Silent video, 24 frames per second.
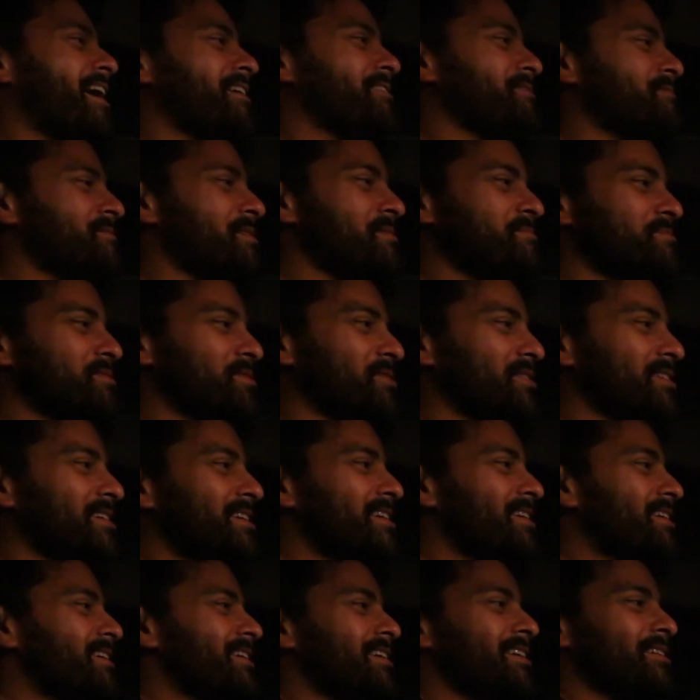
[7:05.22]
I remember
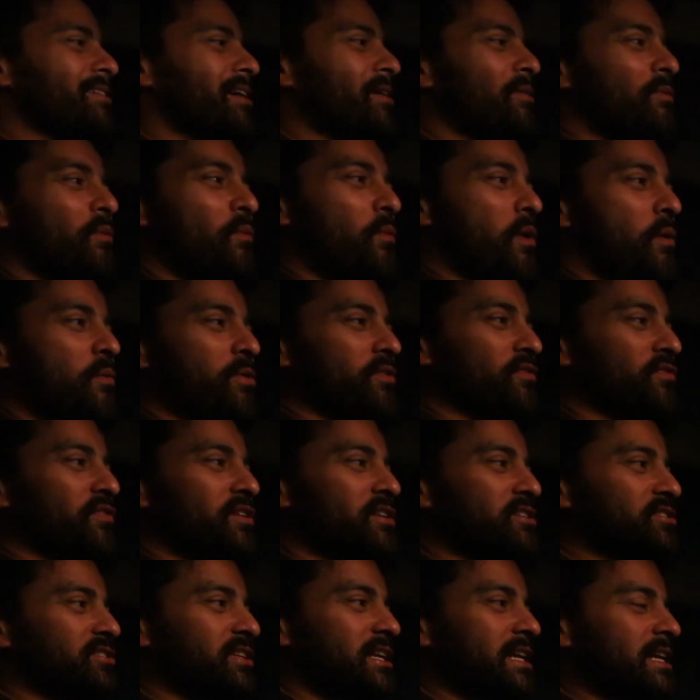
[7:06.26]
when we
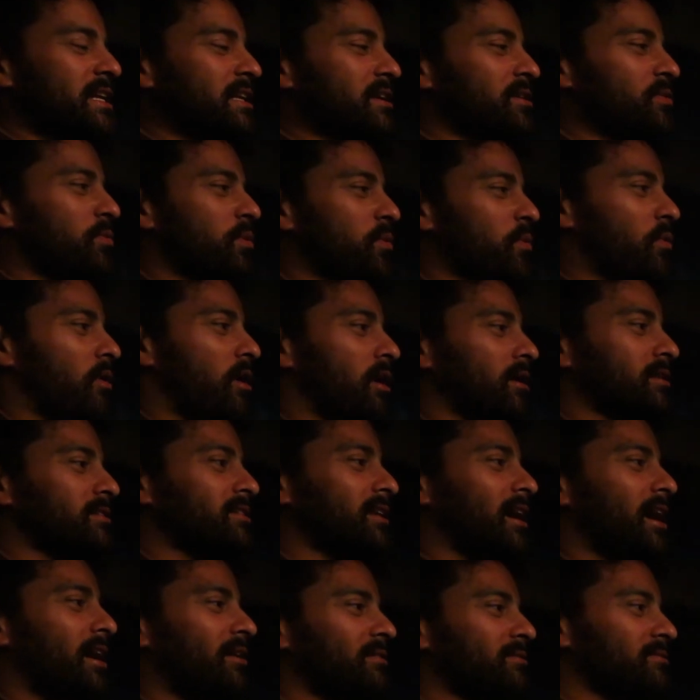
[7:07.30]
finished eating, we
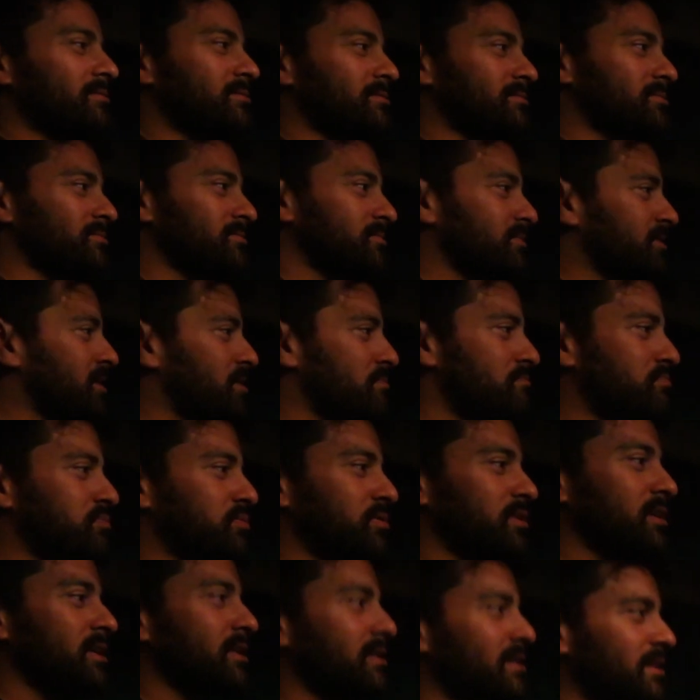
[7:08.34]
walked out
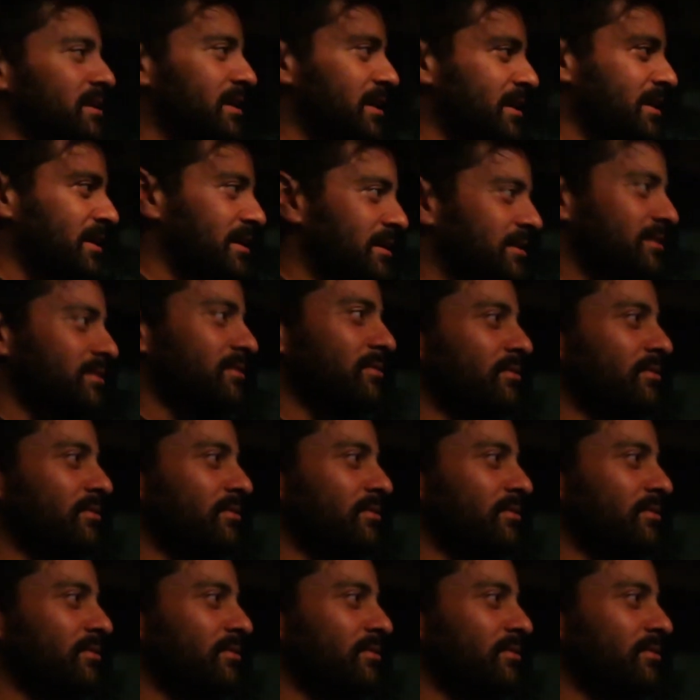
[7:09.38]
completely